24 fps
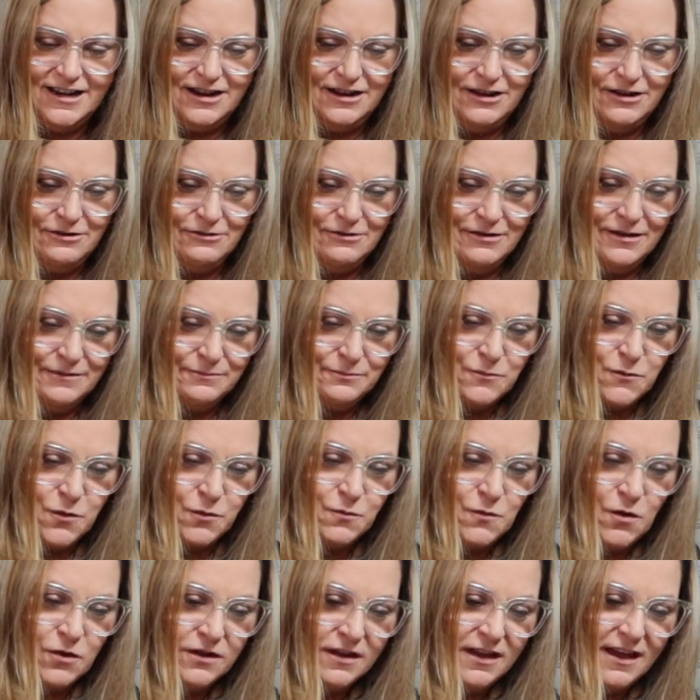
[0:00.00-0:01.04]
you.
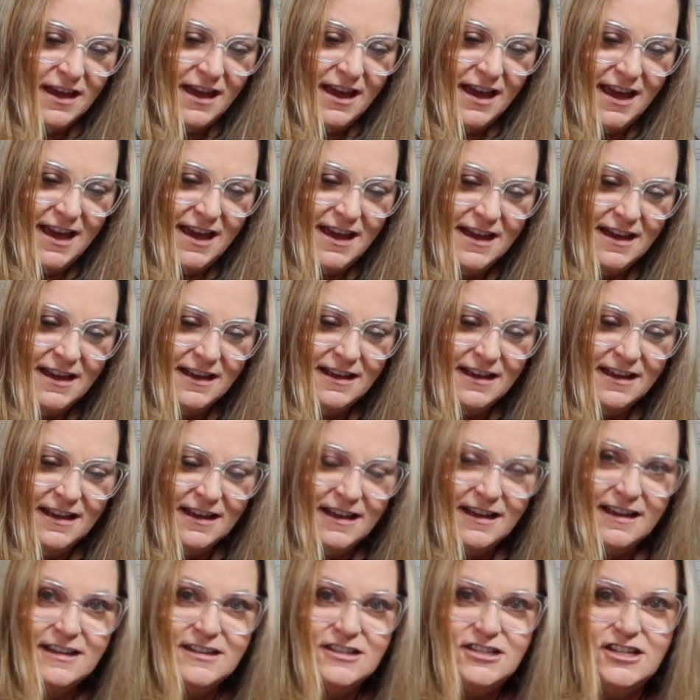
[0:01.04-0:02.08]
Hey,
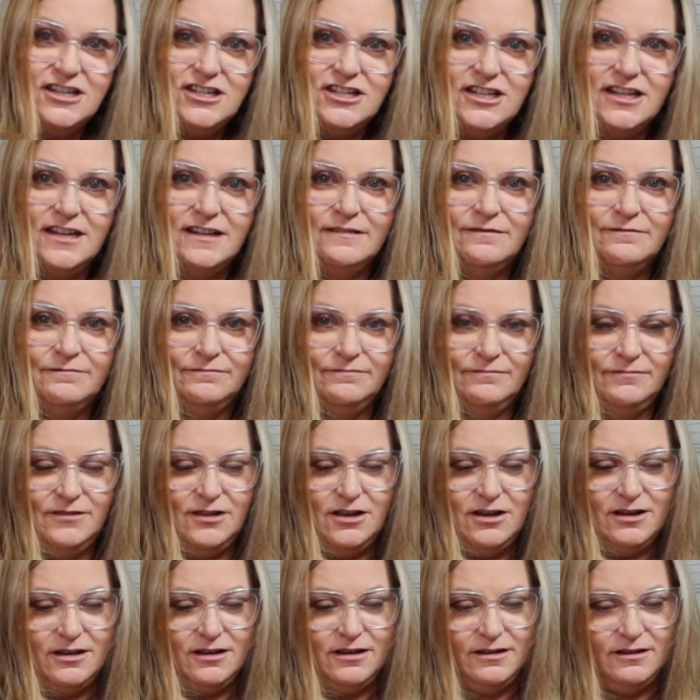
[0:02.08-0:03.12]
Gigi,
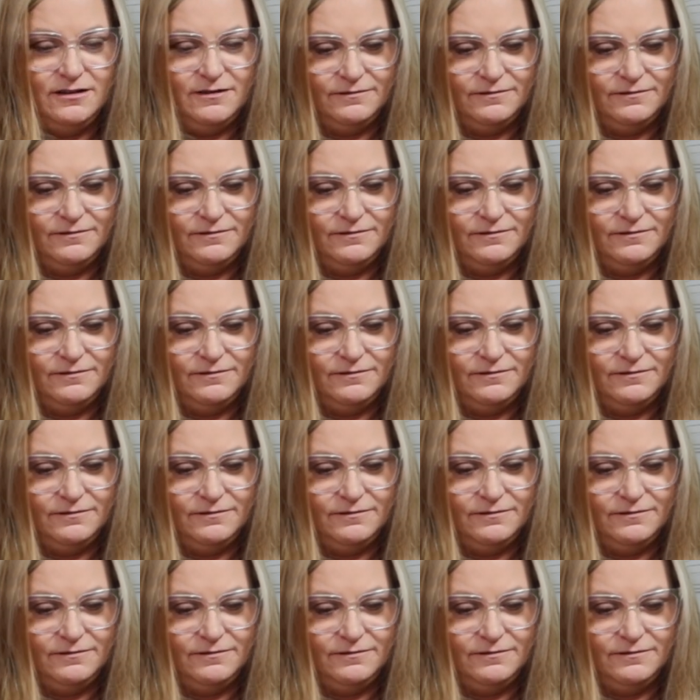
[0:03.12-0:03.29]
look.